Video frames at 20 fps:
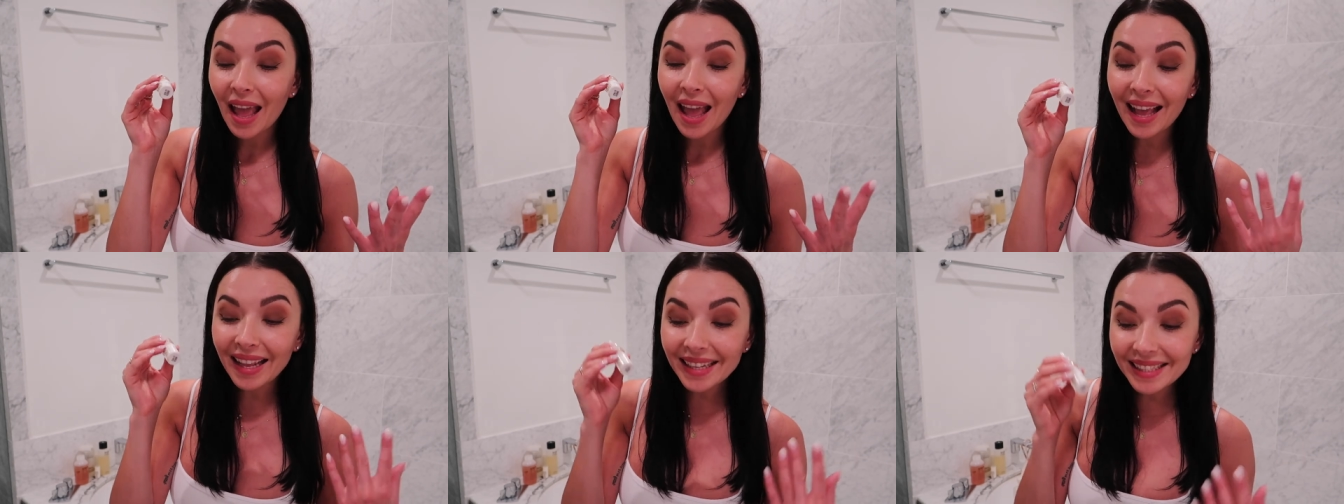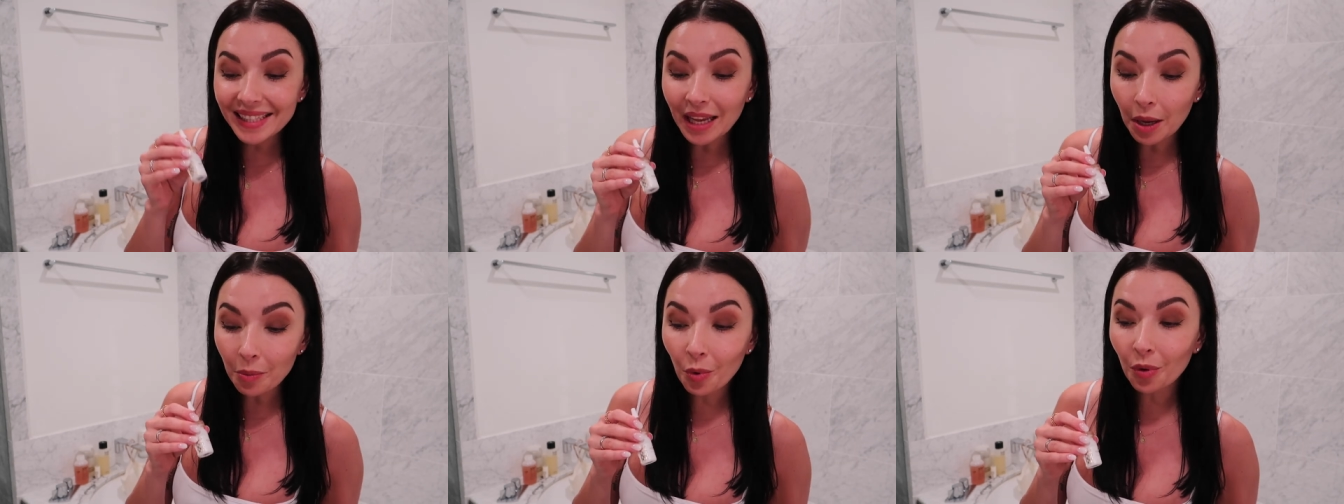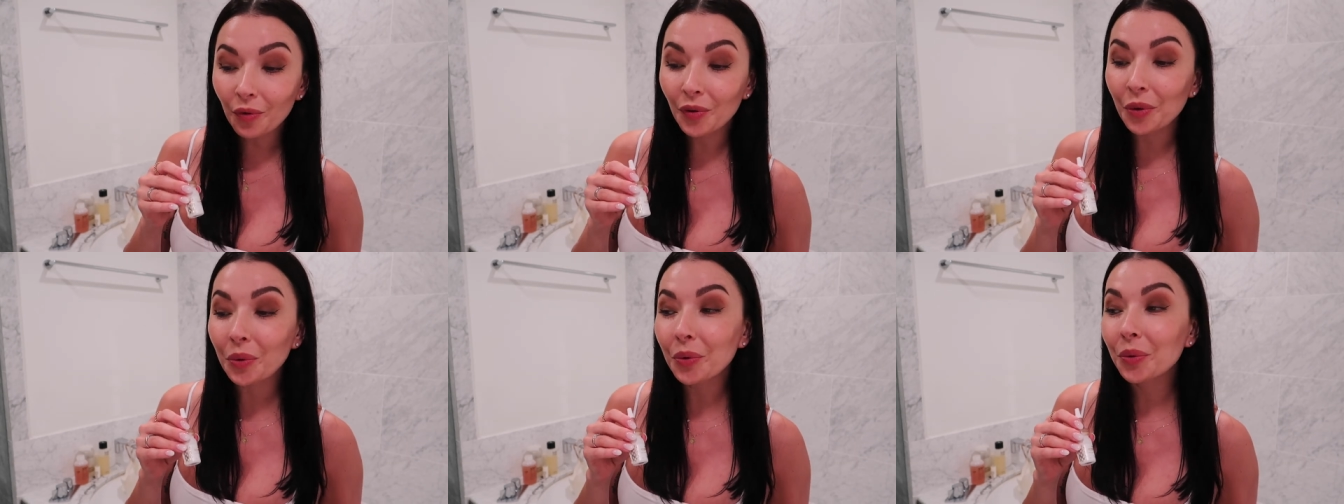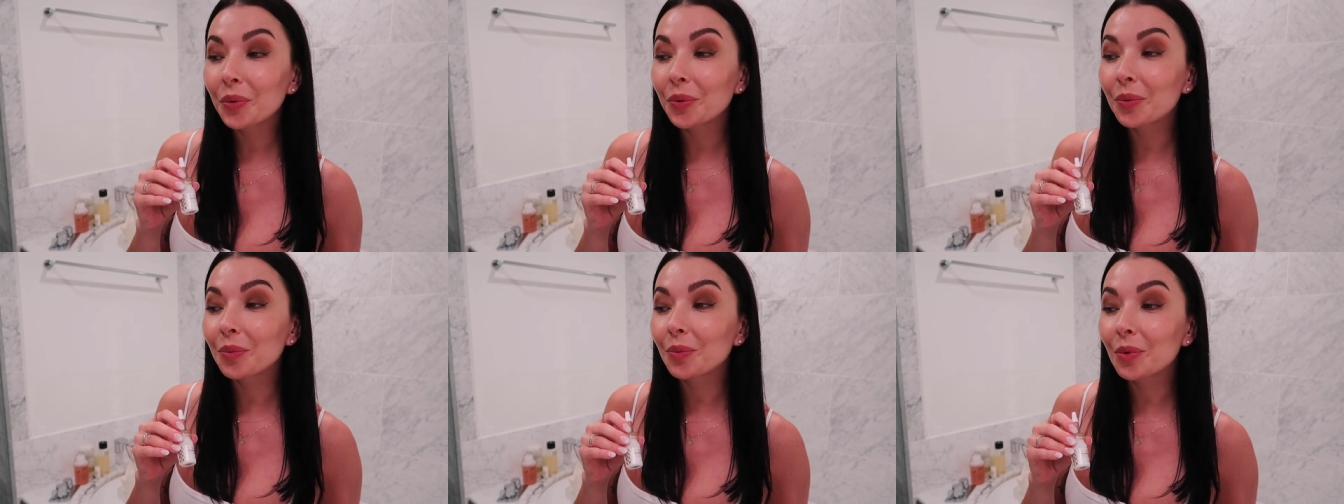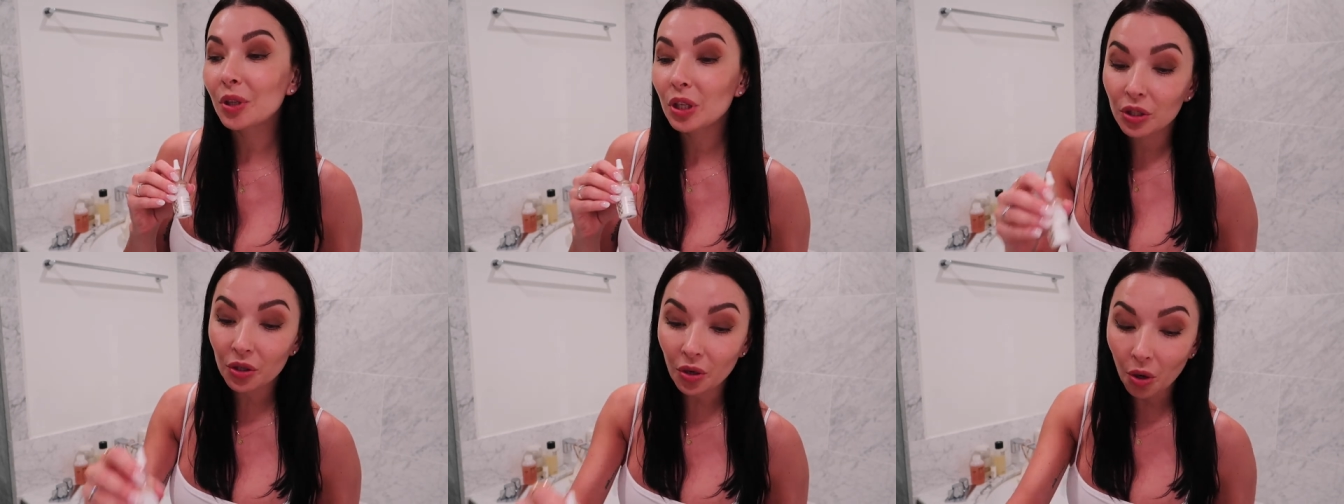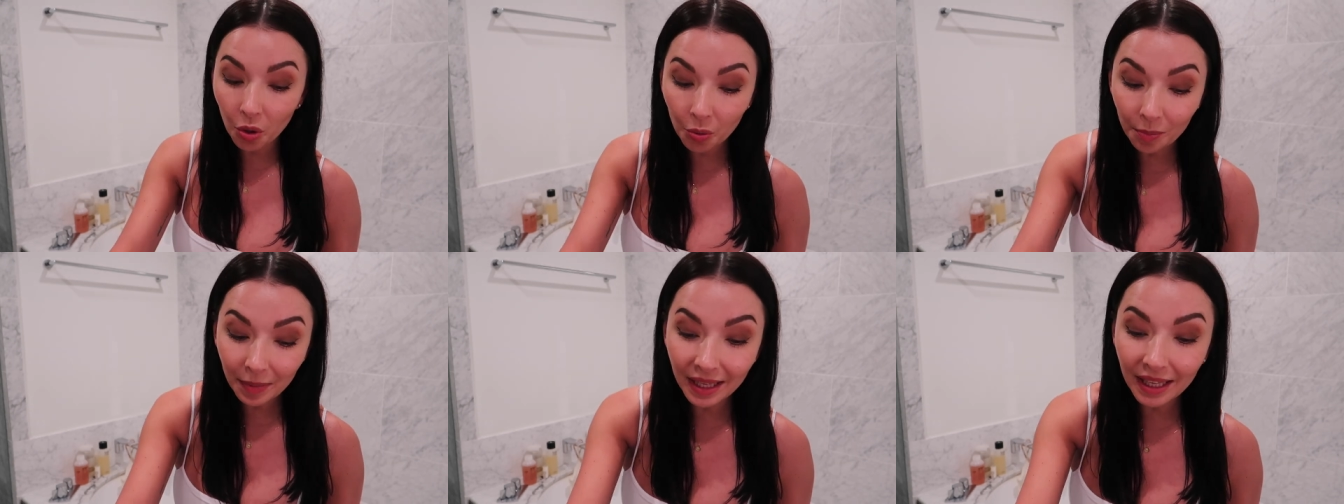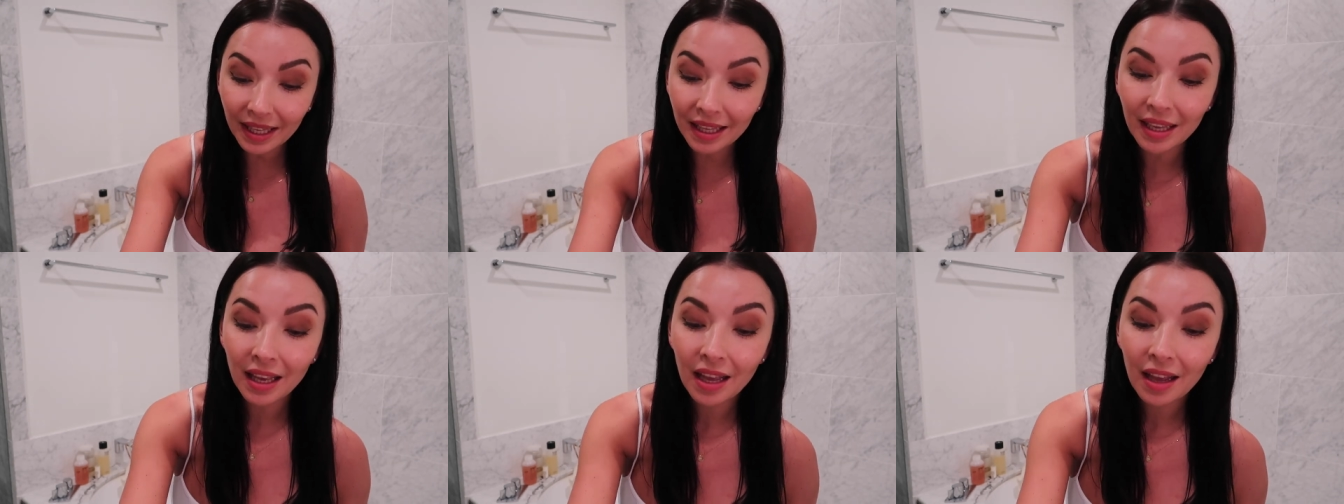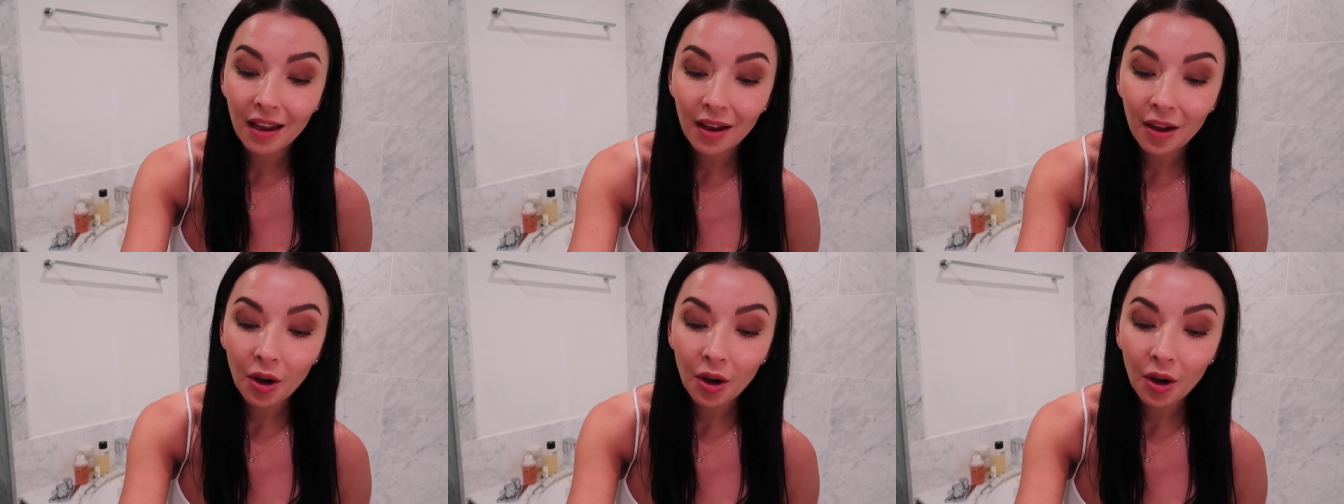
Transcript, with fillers: And some of you told me,